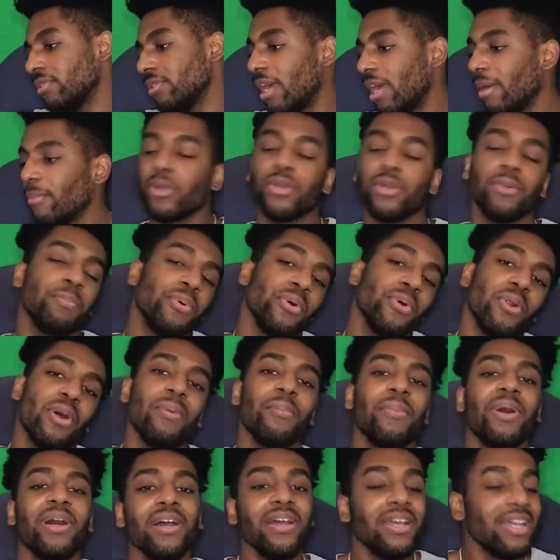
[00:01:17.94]
I'm going to put
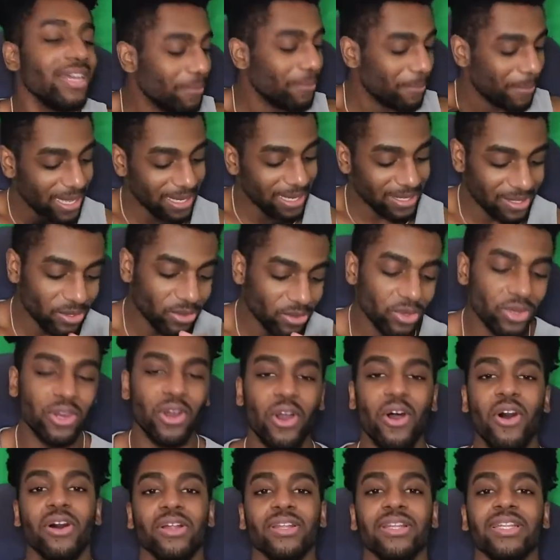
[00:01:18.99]
on my little
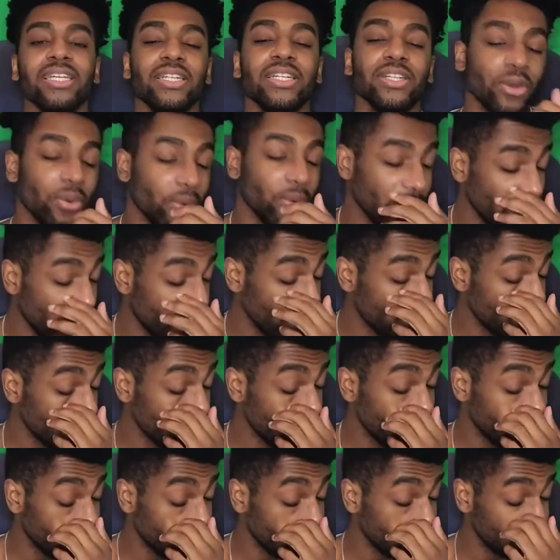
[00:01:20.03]
gauntlet and go ahead and
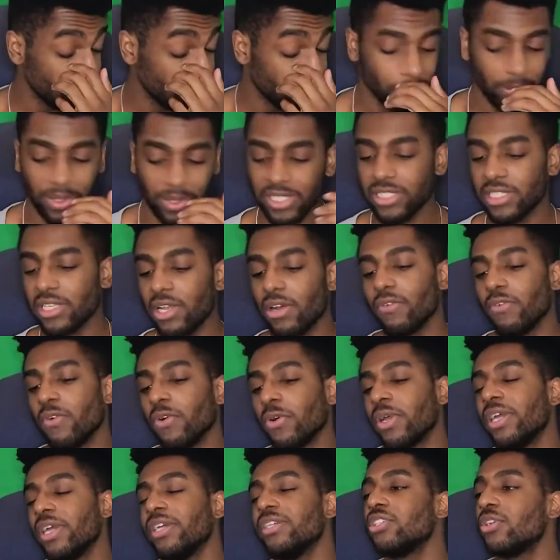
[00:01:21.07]
make this shit myself.
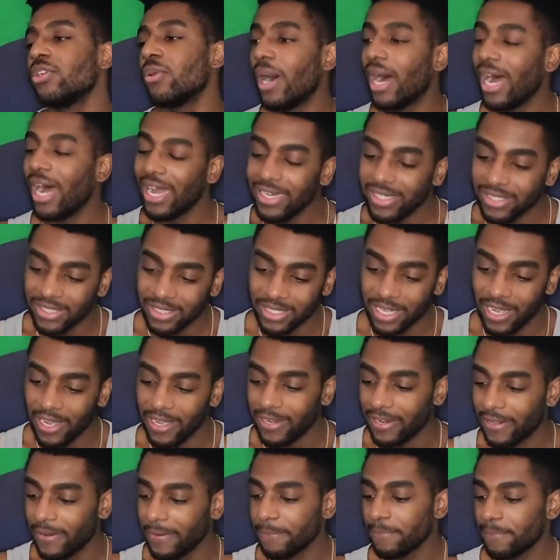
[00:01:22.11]
Okay, so I
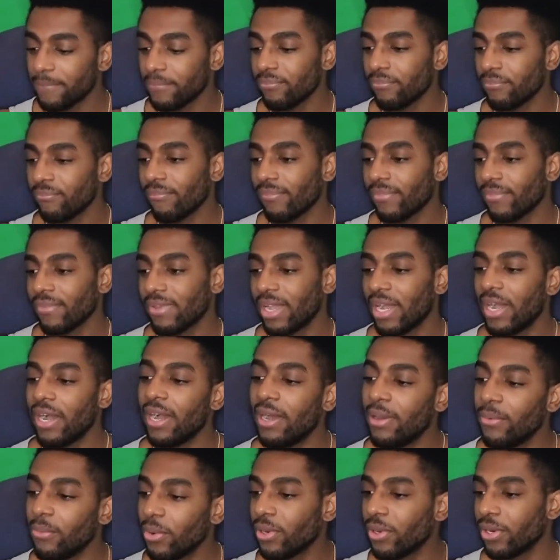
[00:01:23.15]
decided
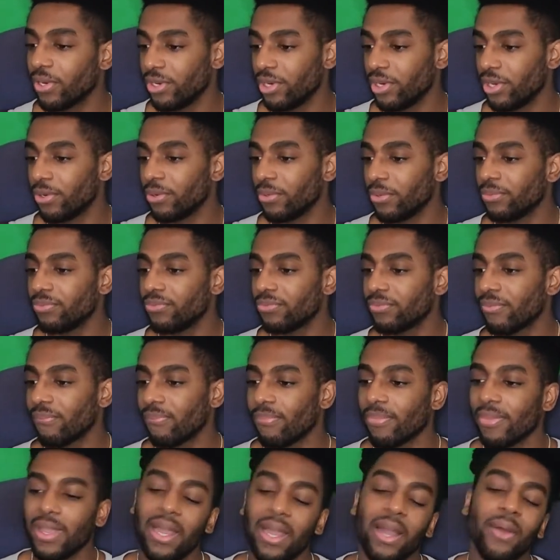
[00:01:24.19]
I want to know,
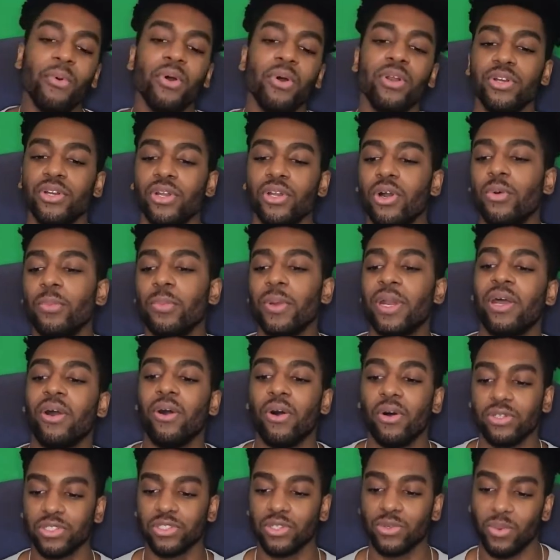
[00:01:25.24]
but I
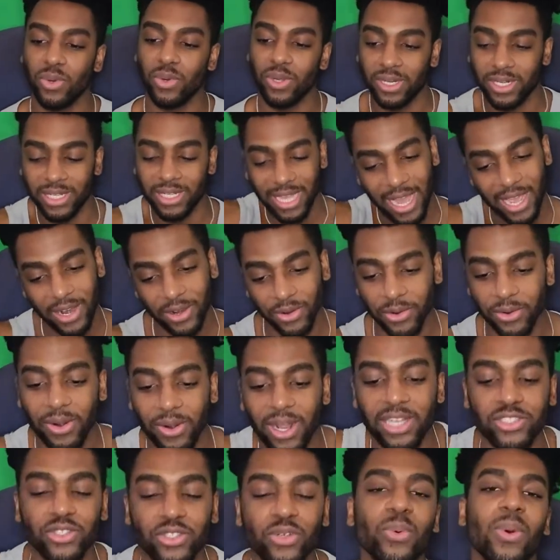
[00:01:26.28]
also want to
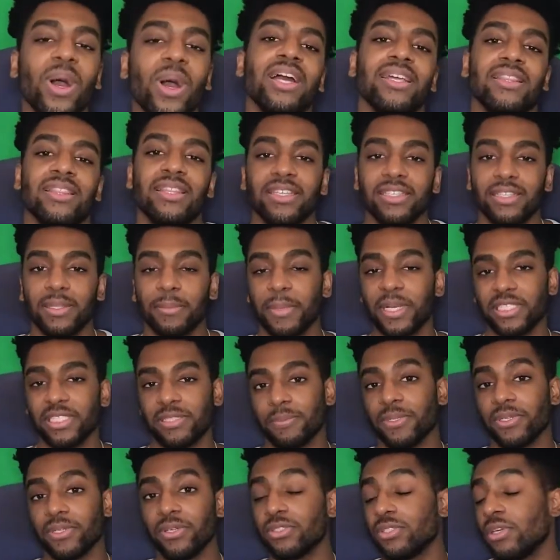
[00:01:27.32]
categorize who I think the best
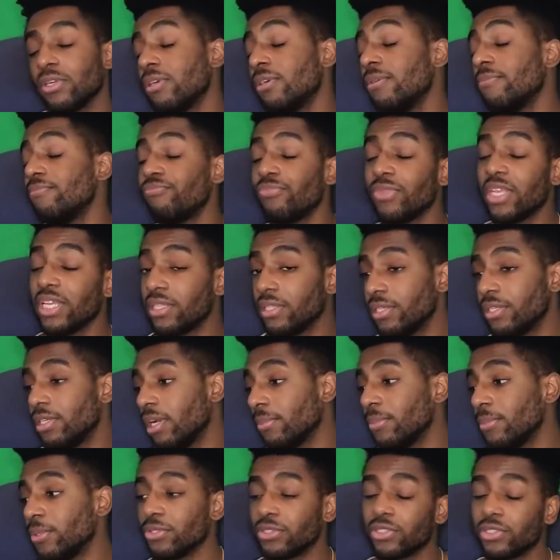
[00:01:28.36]
players are in the
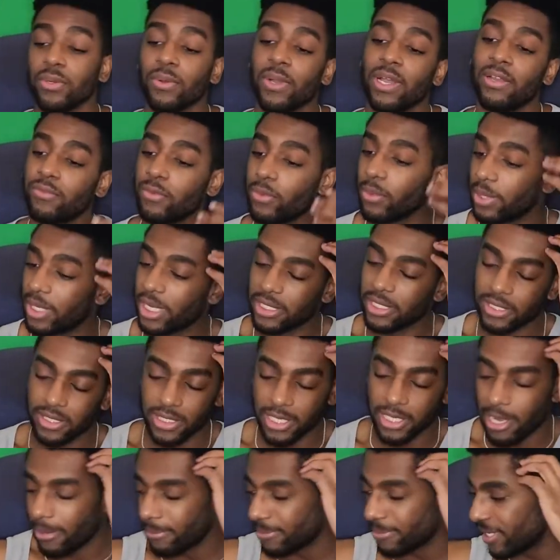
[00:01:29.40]
W. So everyone has
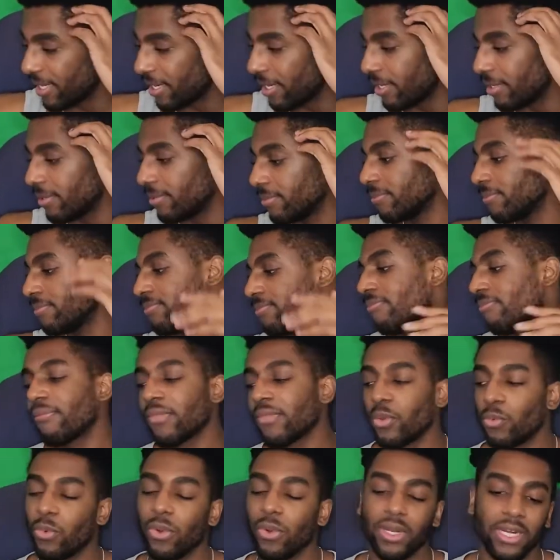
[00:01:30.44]
top 10,
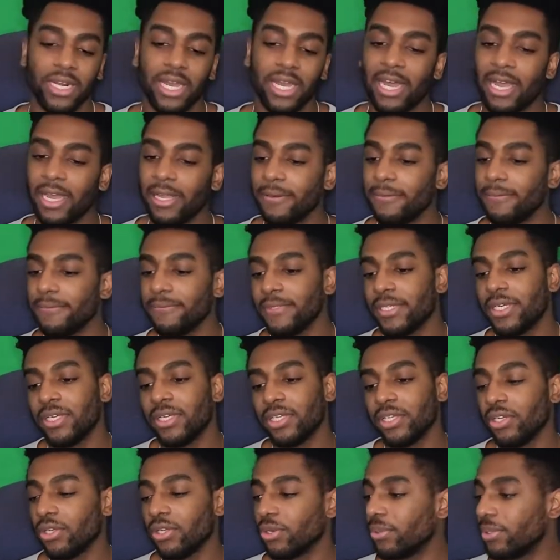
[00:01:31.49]
whatnot,
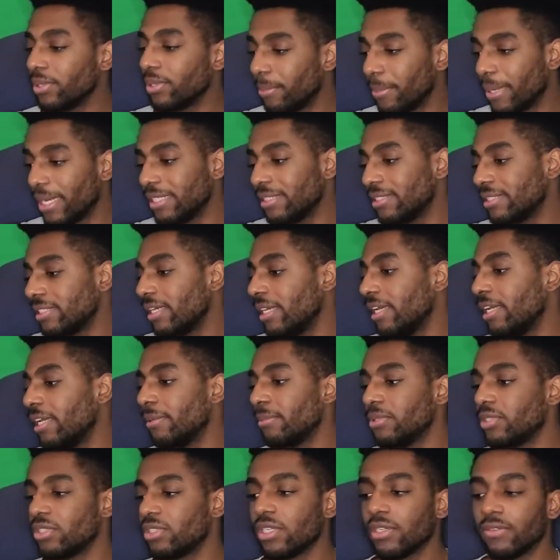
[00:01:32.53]
you know, in the men's game
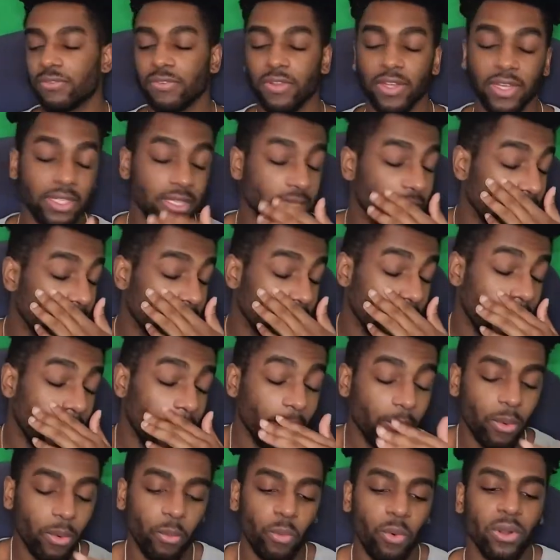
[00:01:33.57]
and stuff like that.
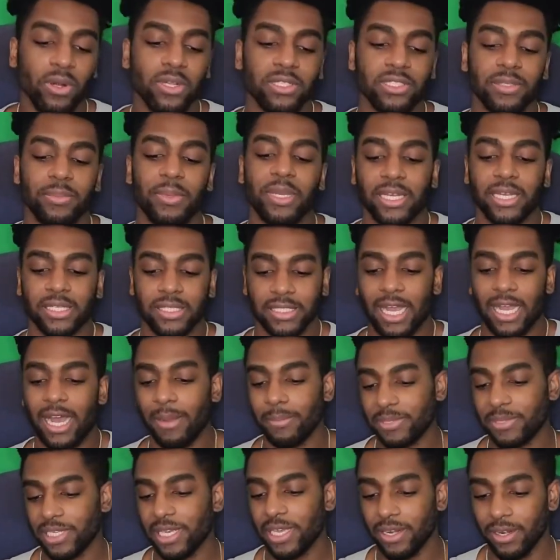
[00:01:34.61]
I wanted to make a
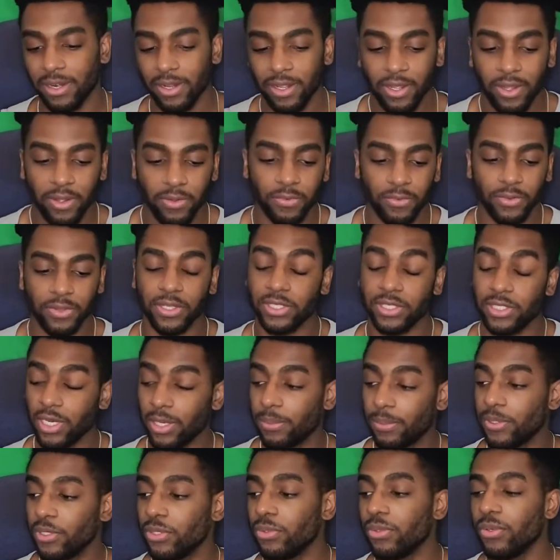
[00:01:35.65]
top 10 for the
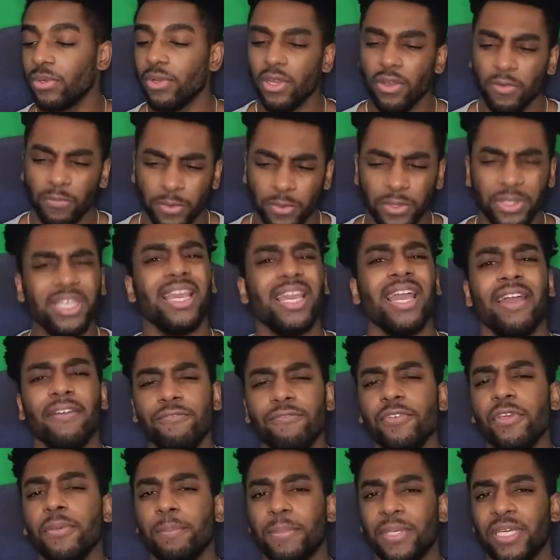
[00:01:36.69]
W. For the
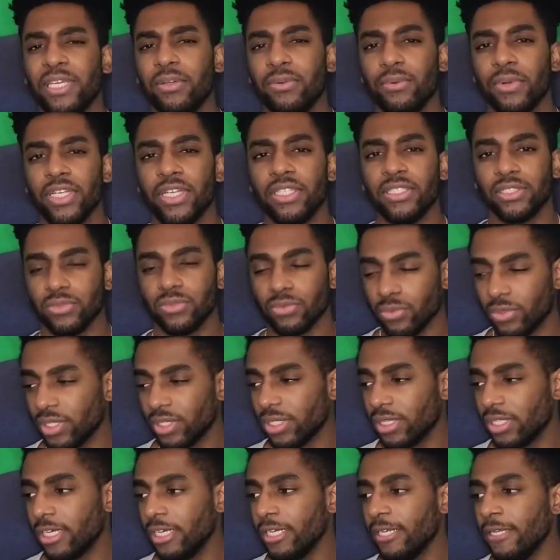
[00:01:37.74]
MVP race,
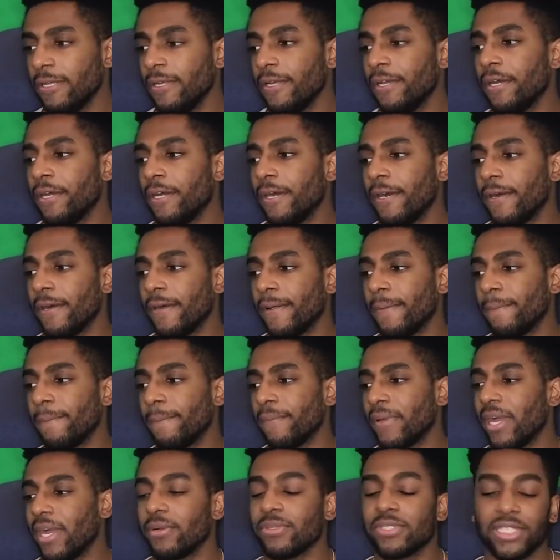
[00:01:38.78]
really,
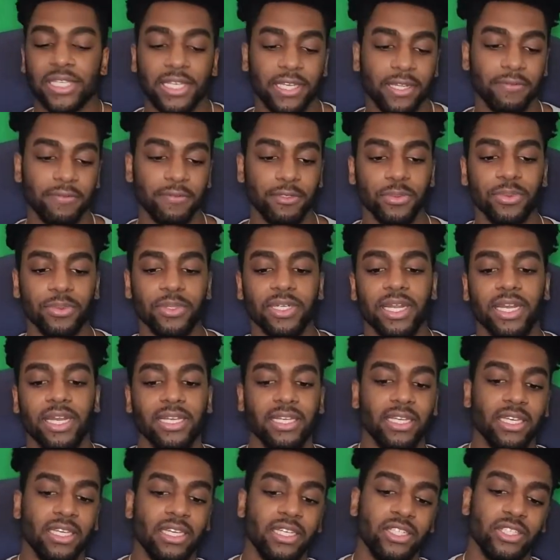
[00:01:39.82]
I was thinking of doing
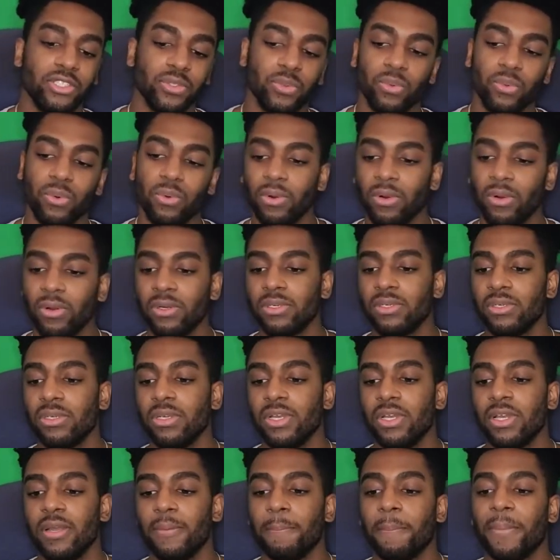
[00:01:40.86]
like each award,
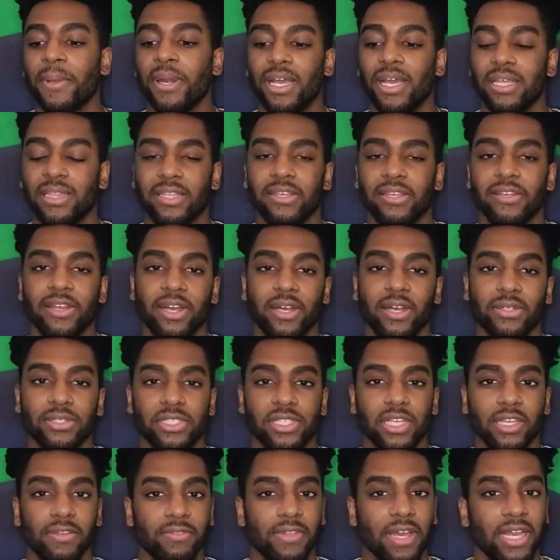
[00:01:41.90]
but I think I'll
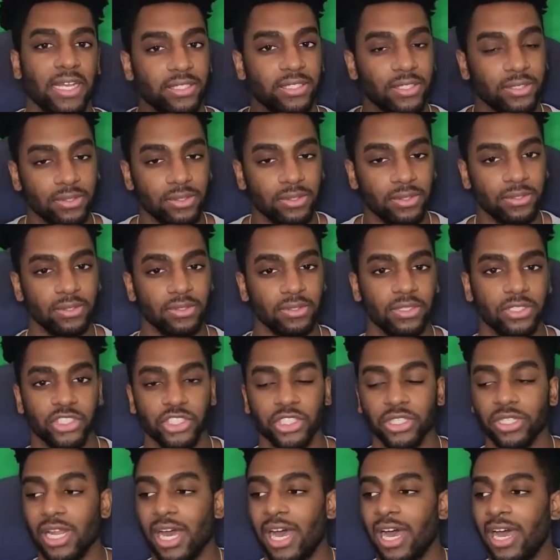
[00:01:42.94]
save that till
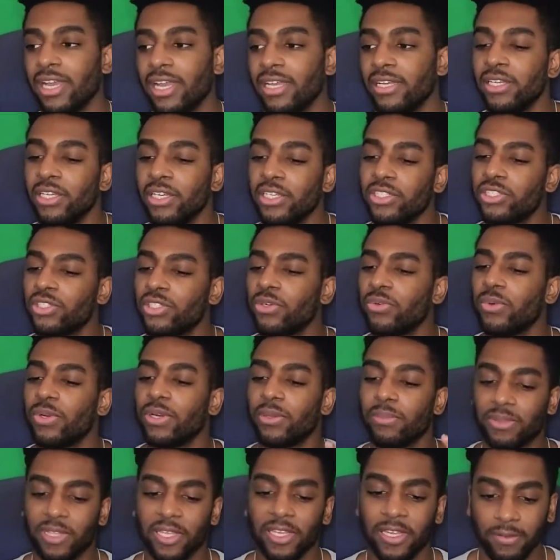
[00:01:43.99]
July. So what
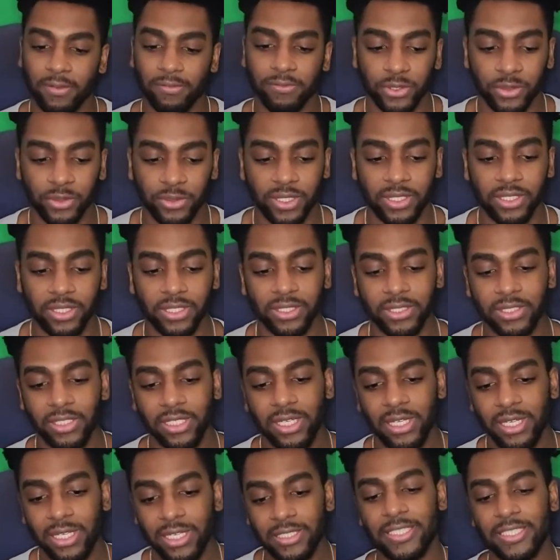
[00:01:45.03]
I'm thinking of doing is
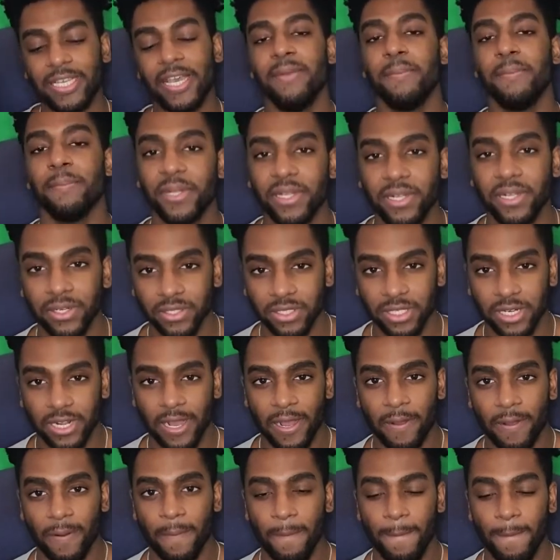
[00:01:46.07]
10 players
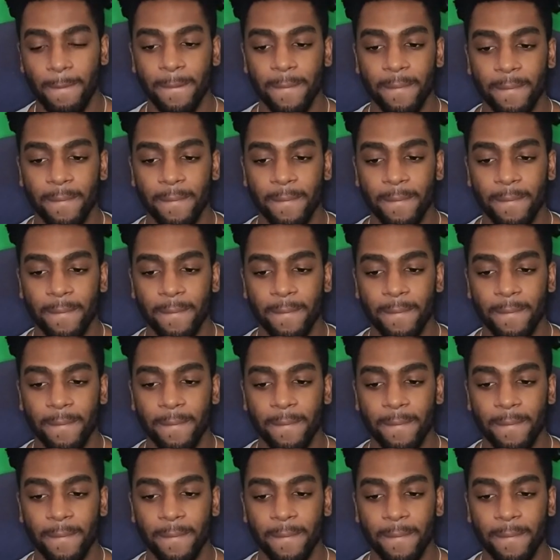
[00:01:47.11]
now.